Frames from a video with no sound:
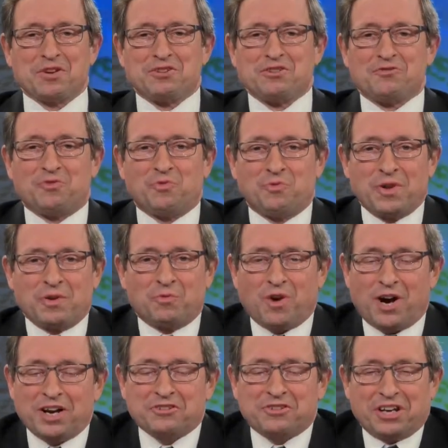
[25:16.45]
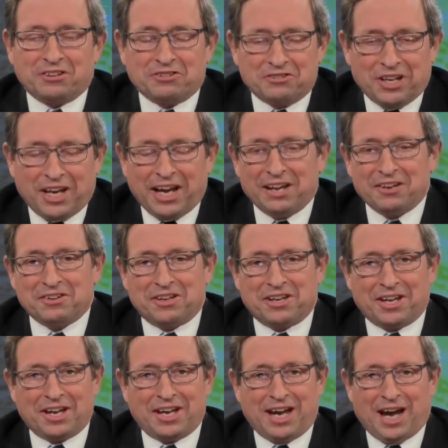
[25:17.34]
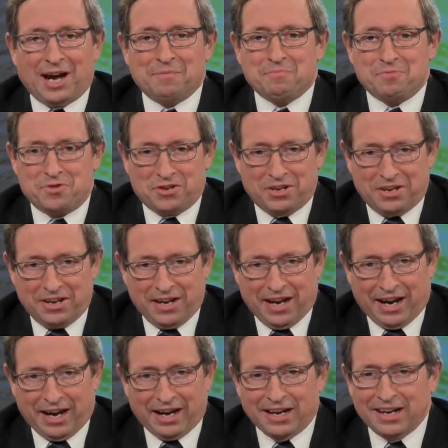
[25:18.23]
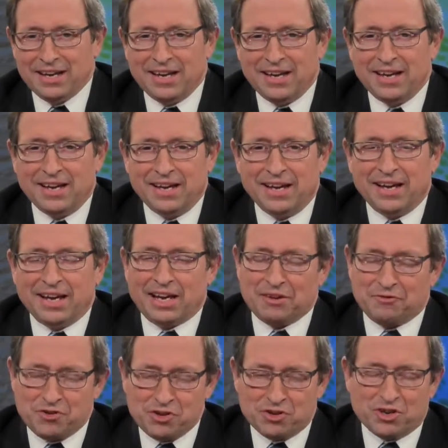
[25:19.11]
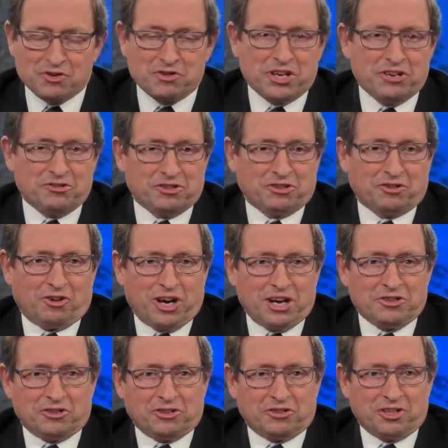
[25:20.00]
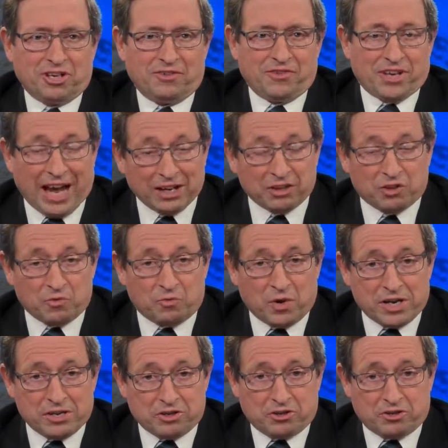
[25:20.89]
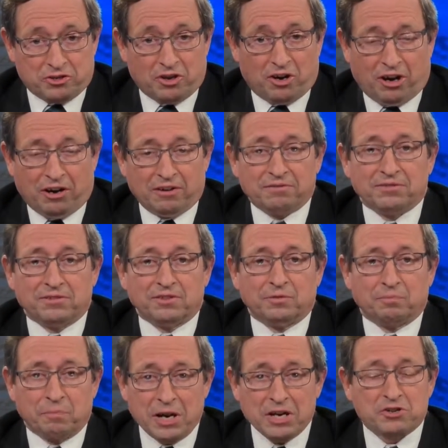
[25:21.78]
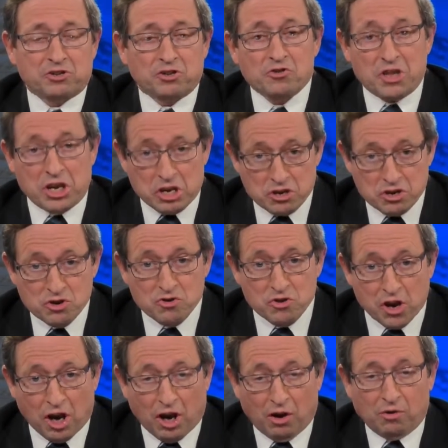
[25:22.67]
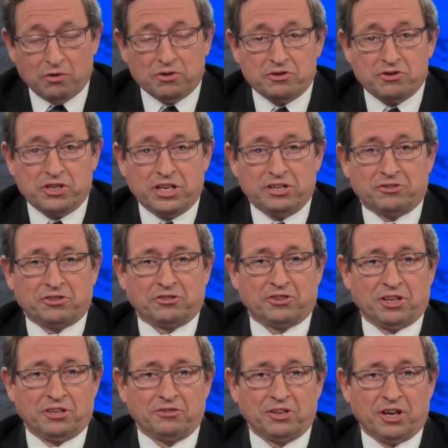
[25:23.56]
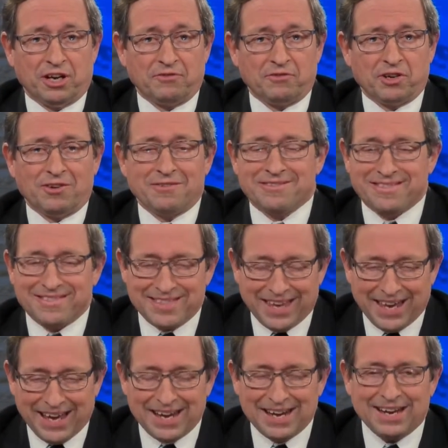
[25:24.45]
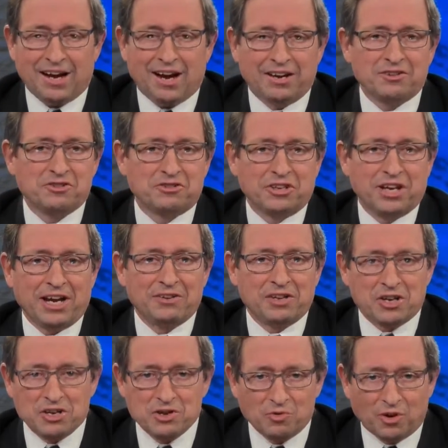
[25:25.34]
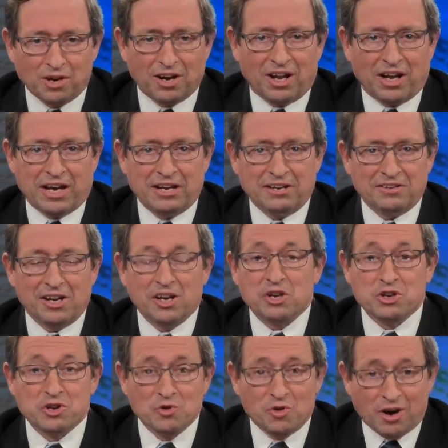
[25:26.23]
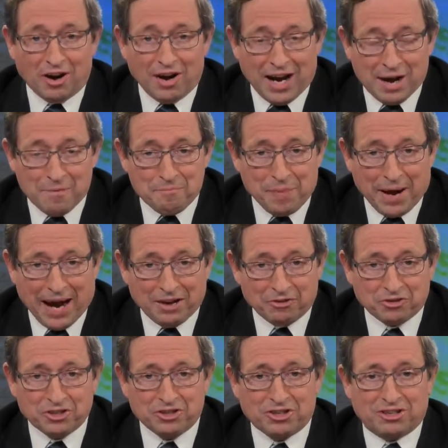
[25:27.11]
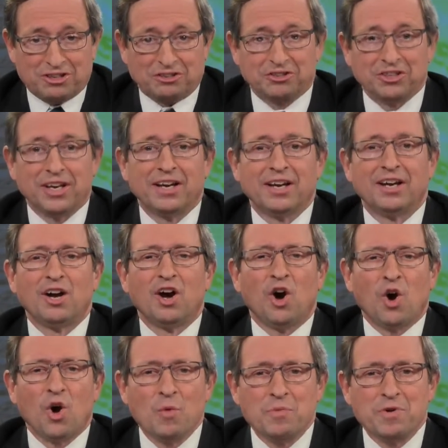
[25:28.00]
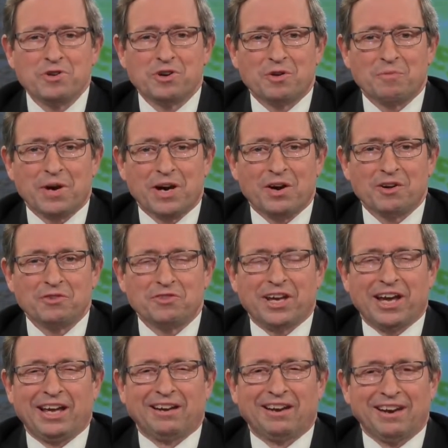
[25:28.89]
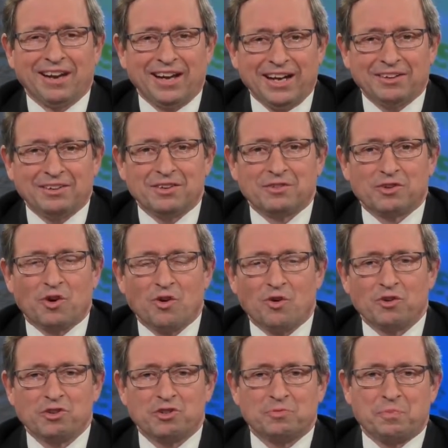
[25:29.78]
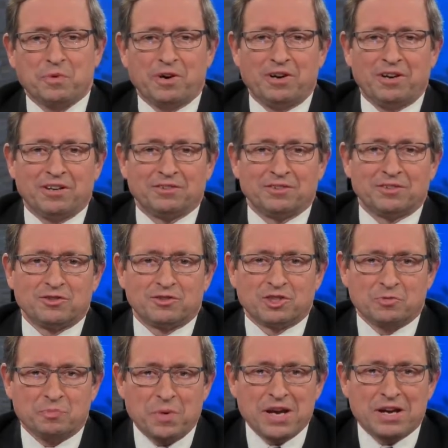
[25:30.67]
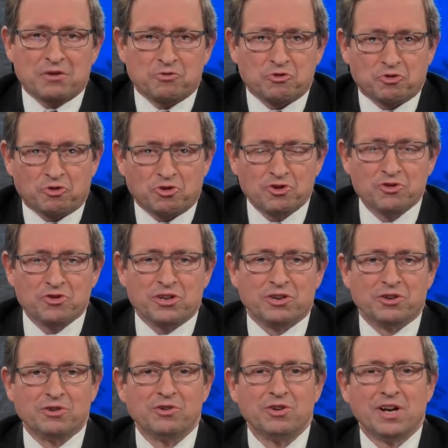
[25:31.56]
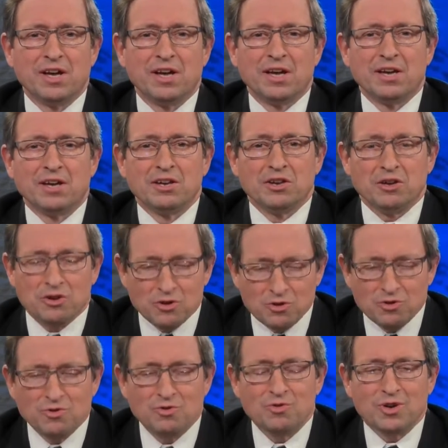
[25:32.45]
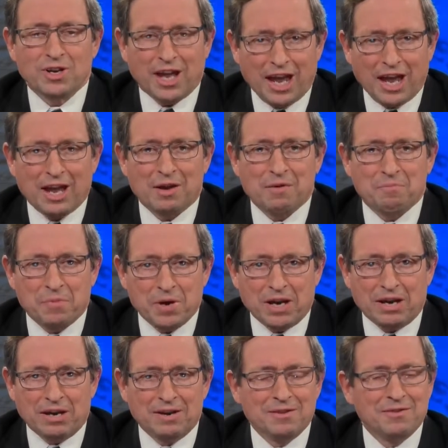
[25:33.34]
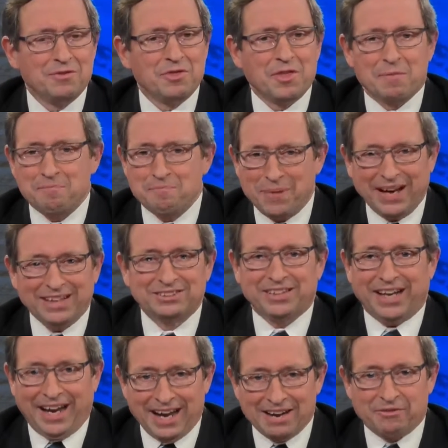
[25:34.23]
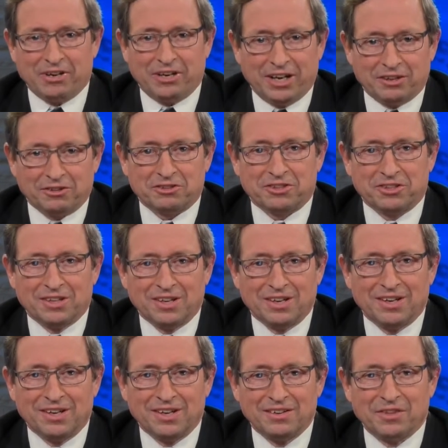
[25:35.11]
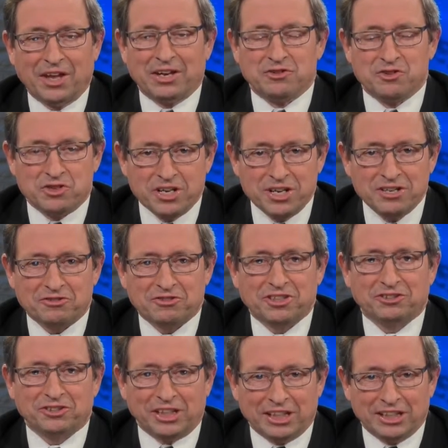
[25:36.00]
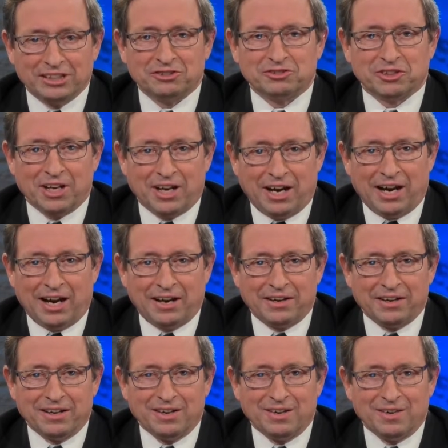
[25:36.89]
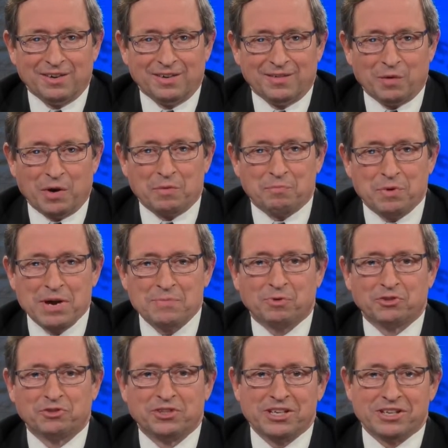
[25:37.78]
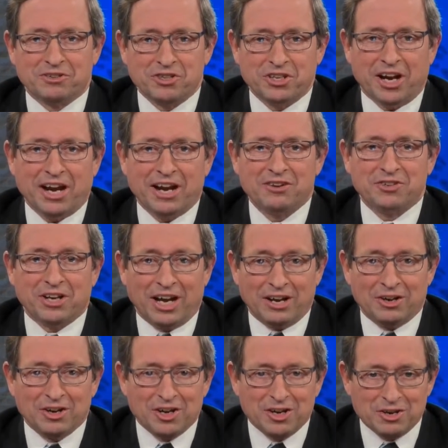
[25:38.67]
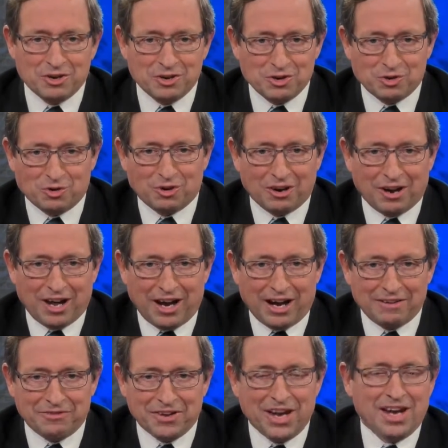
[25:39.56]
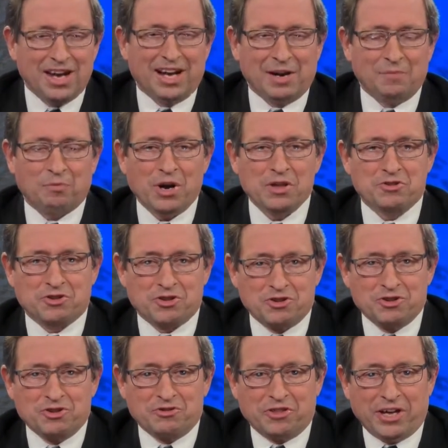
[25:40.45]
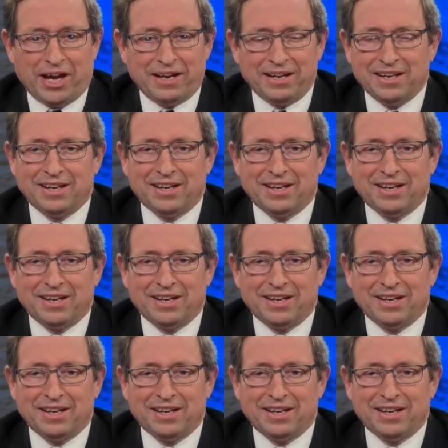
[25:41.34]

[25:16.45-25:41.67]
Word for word: you've been watching Stand in the Gap today. If you know Jesus Christ your Savior, that's the place to start. Make sure that you know Jesus as Savior. Then understand that you are light, you are ambassadors. Open your mouth and let the Holy Spirit speak through you you can be the best evidence that Jesus is God when people see the change in your life. And I pray that you do that.